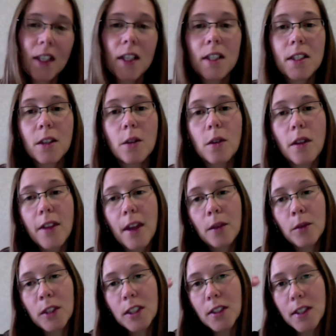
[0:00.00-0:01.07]
So then
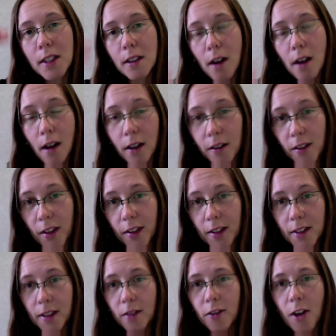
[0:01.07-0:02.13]
when you see all of the things
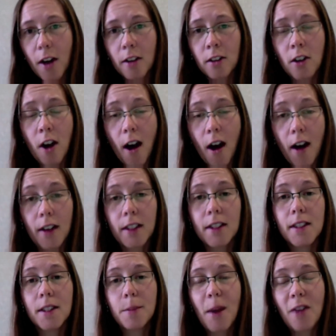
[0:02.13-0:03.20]
that have gotten caught in the
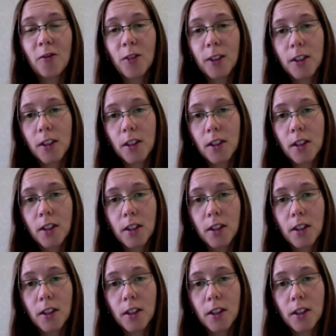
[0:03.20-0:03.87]
spam filter,